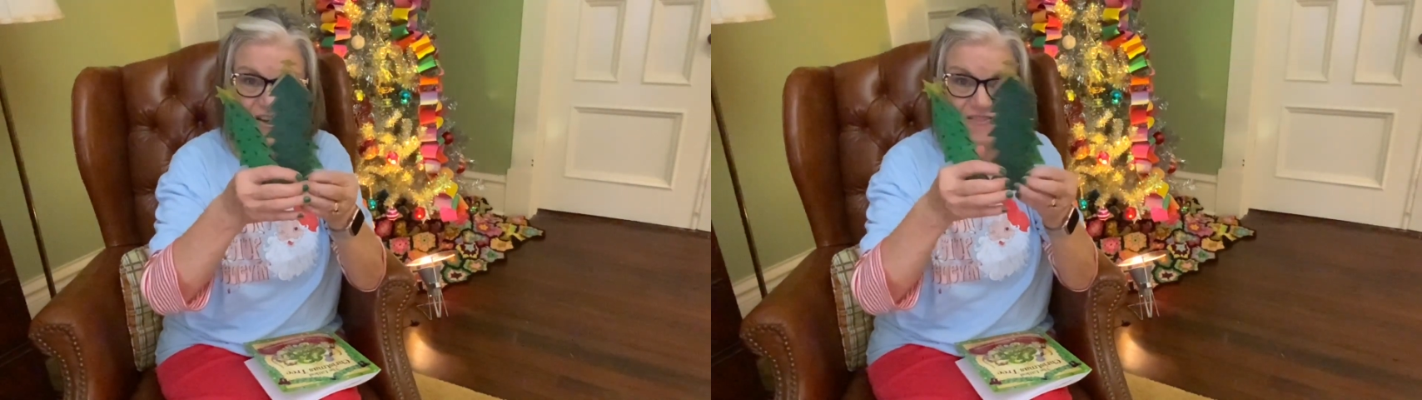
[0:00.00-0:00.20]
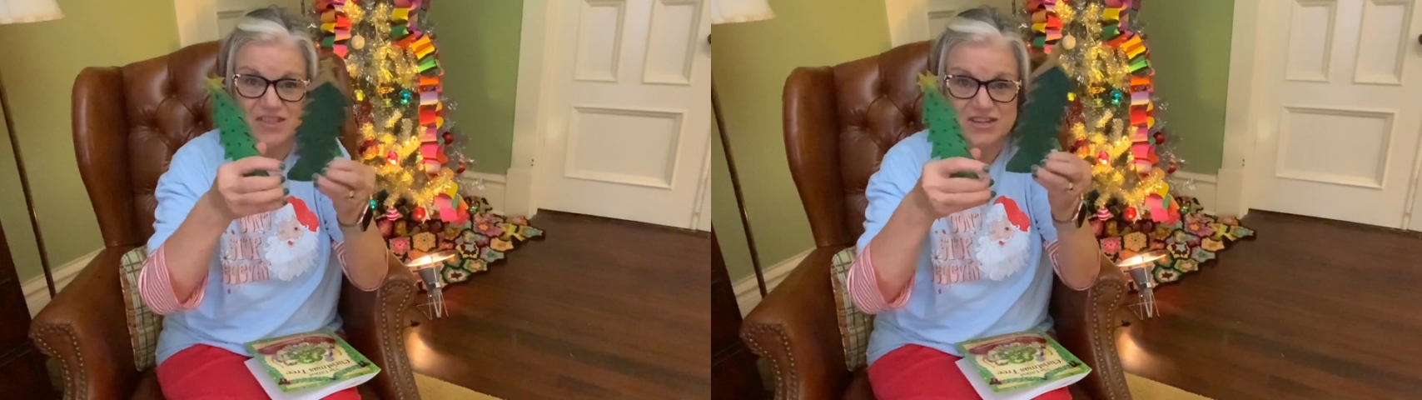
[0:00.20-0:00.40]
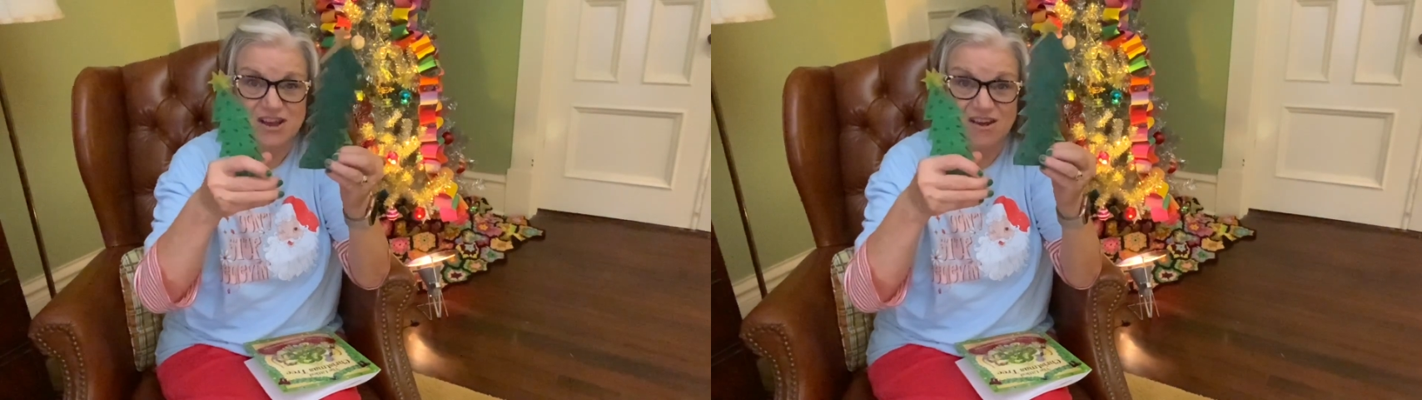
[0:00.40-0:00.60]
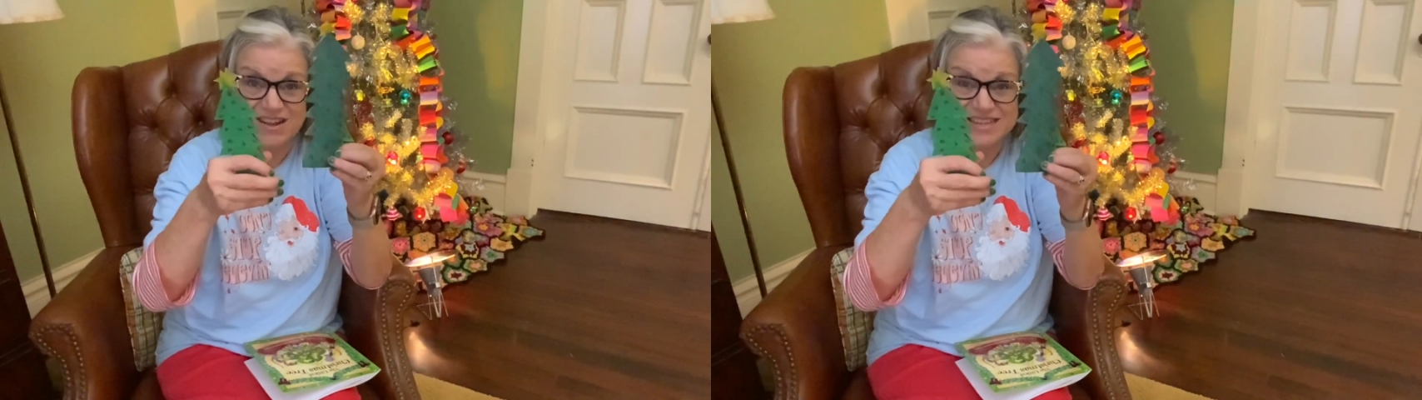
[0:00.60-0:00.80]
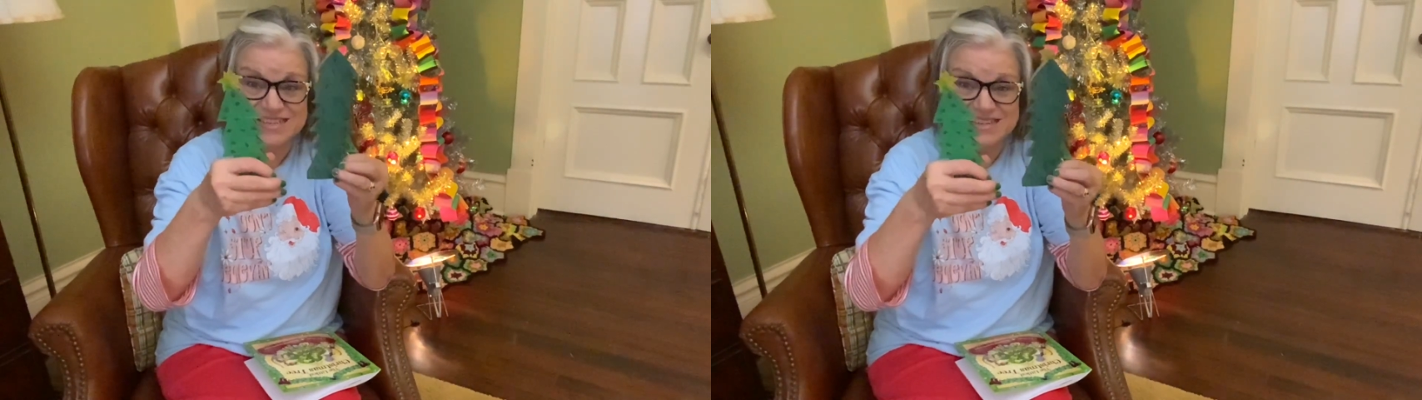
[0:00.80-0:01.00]
the
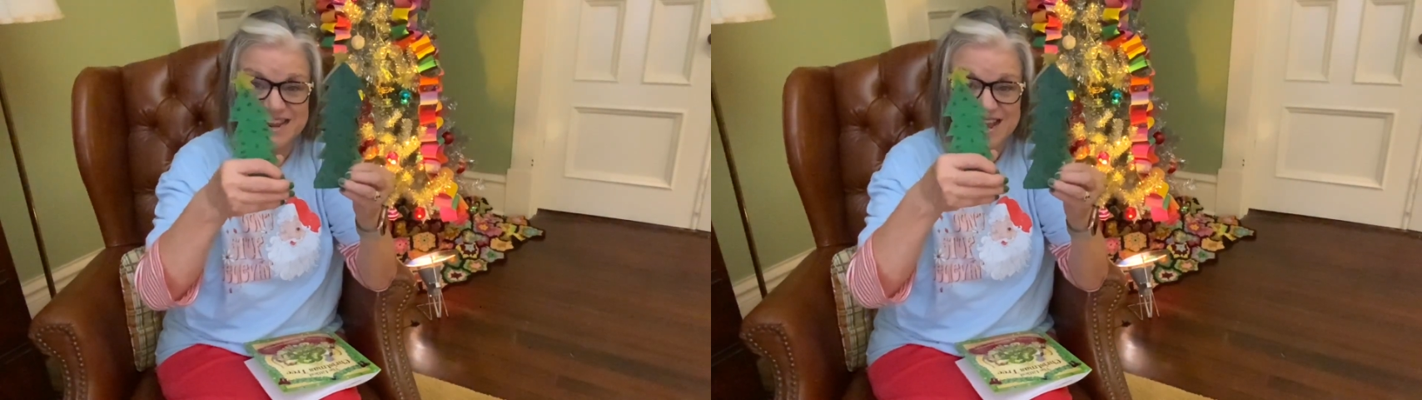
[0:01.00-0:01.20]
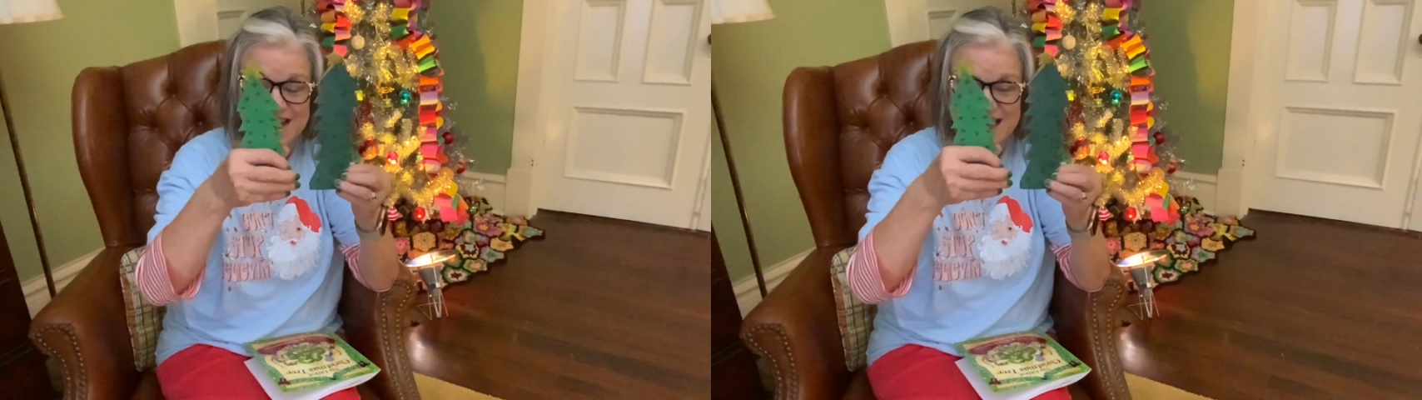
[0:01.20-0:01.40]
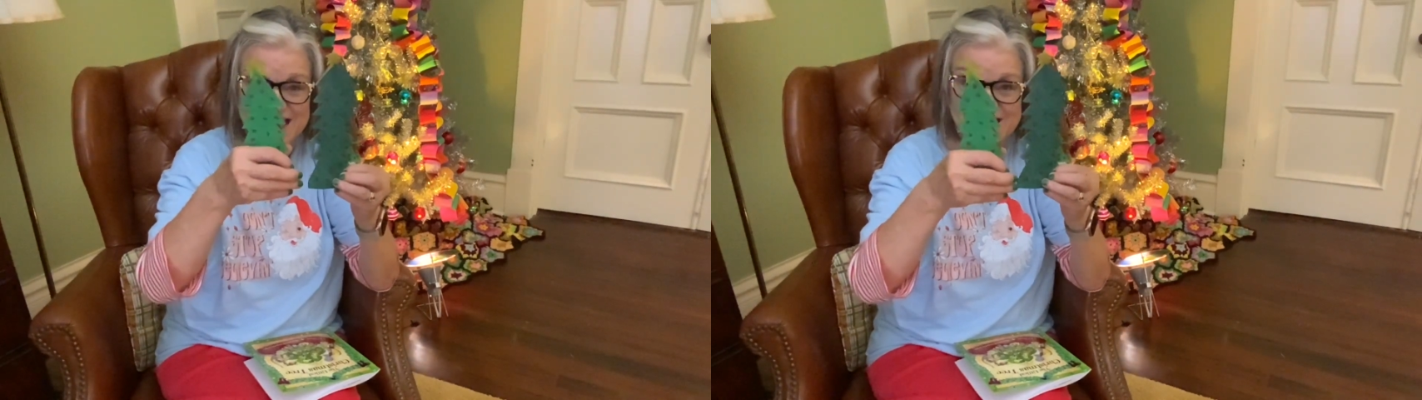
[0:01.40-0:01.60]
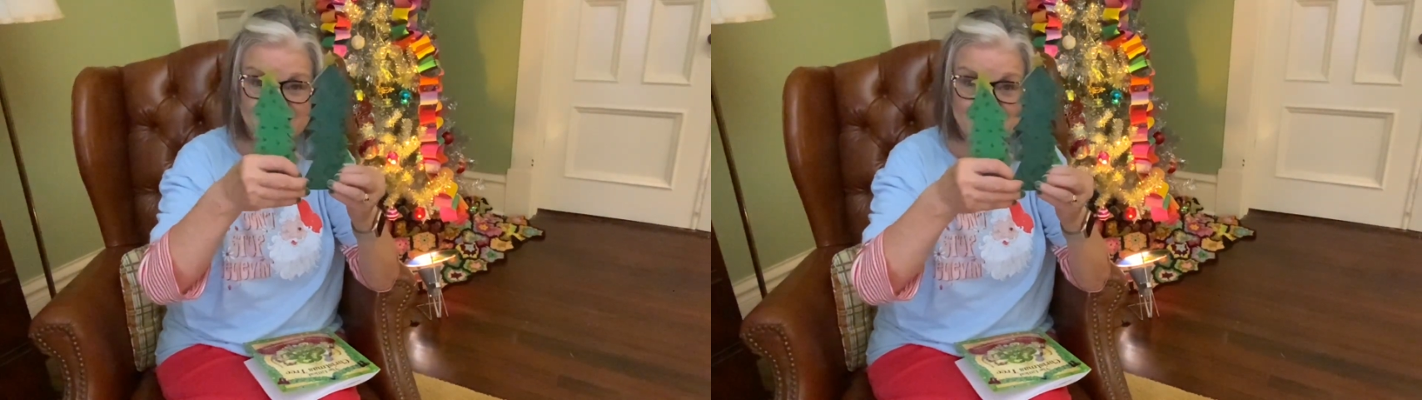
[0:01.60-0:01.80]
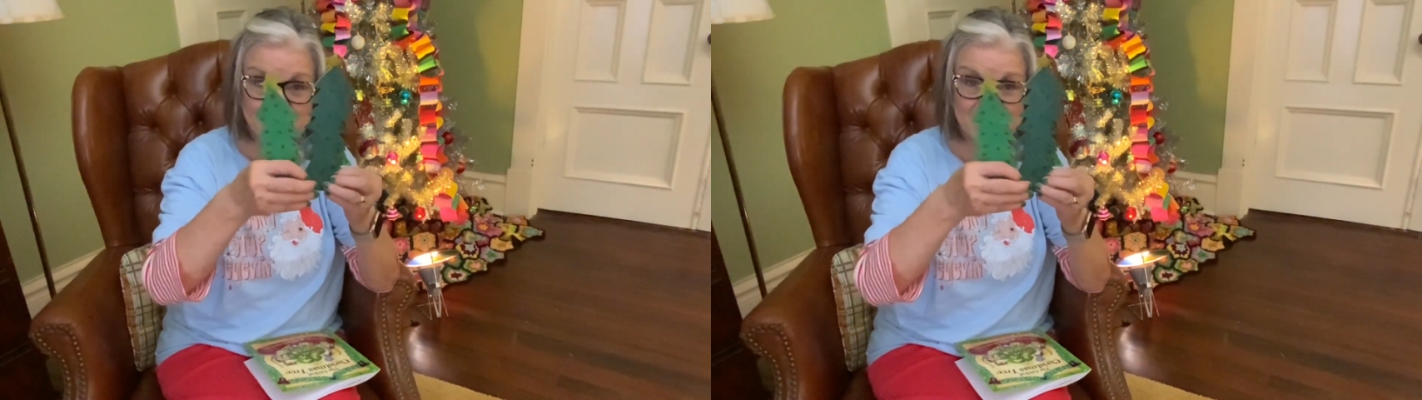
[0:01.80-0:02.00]
tallest,
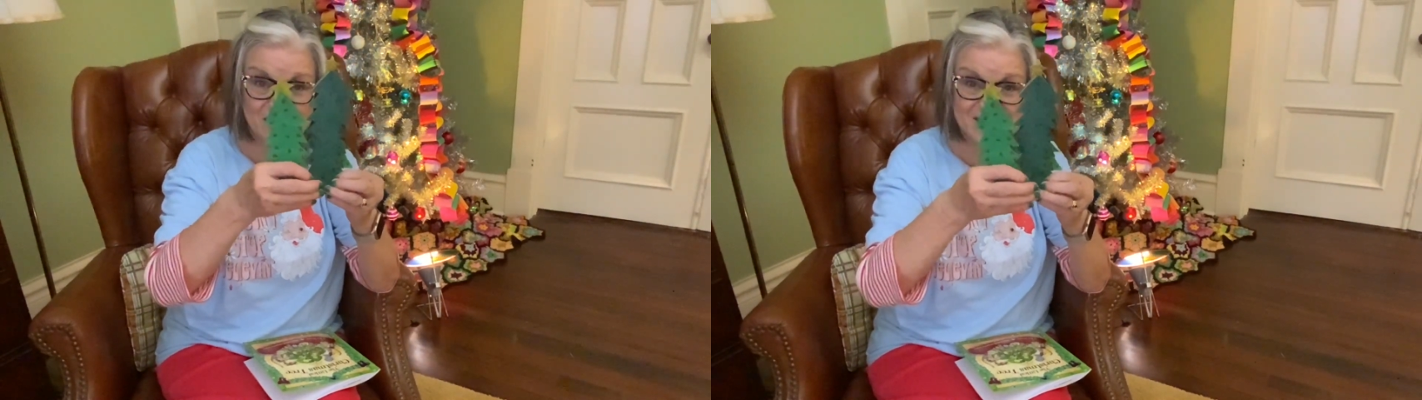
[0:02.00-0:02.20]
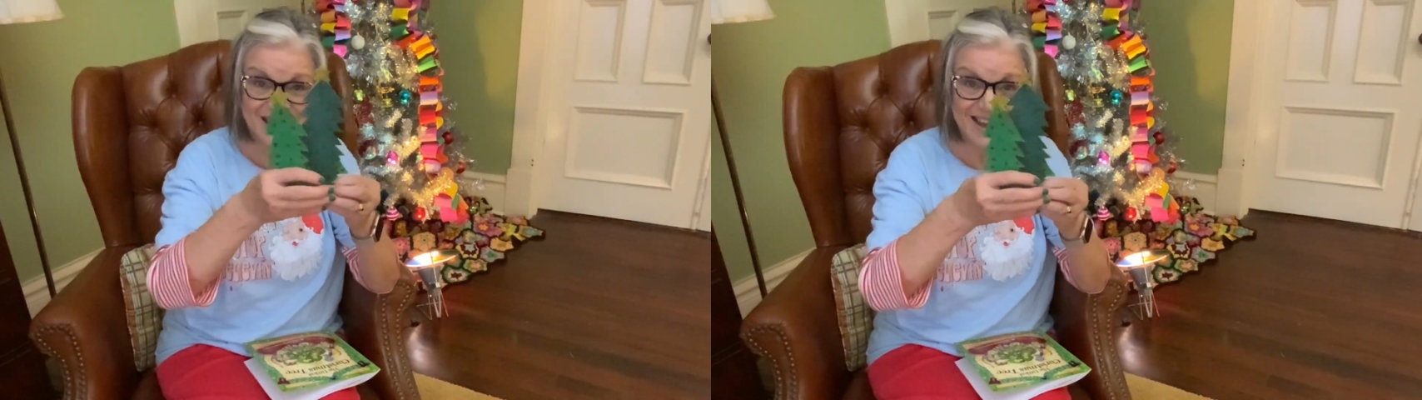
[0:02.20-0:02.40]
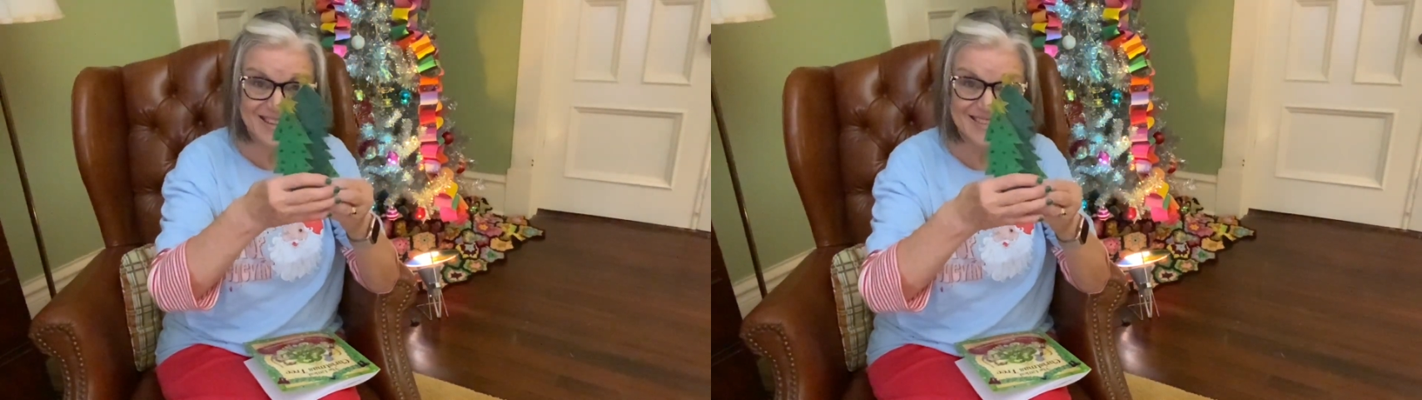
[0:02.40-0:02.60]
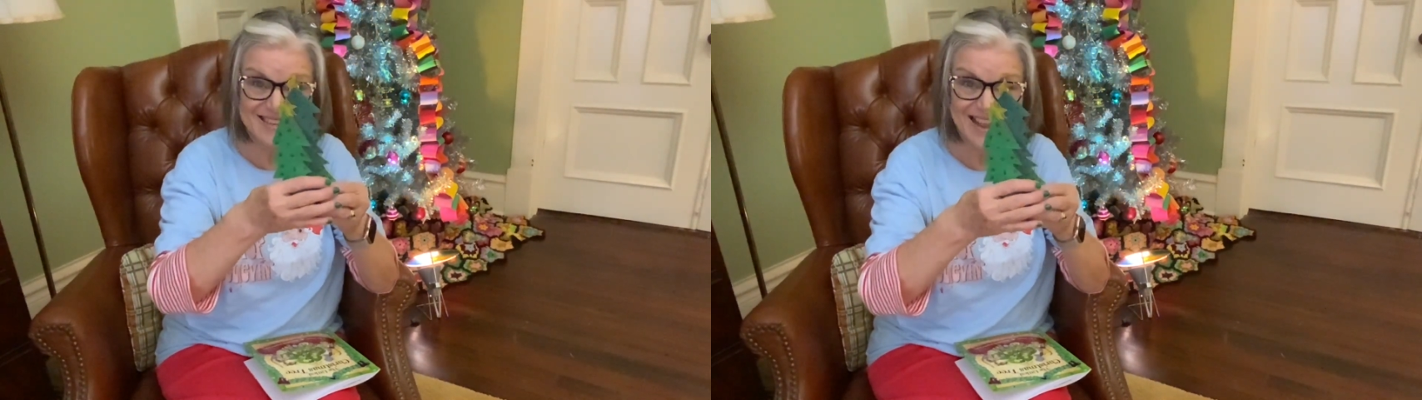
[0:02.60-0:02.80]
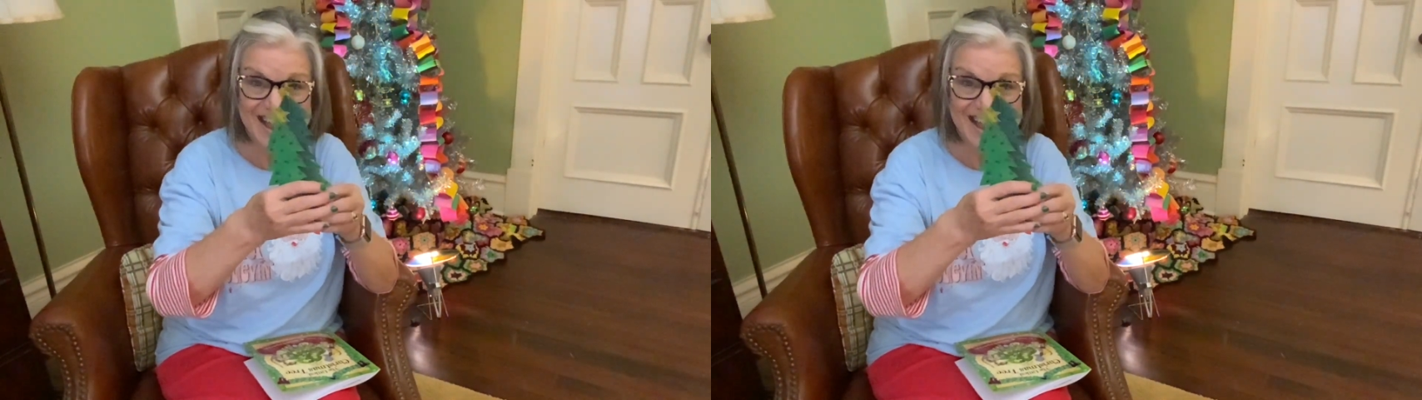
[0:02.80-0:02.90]
and the middle size.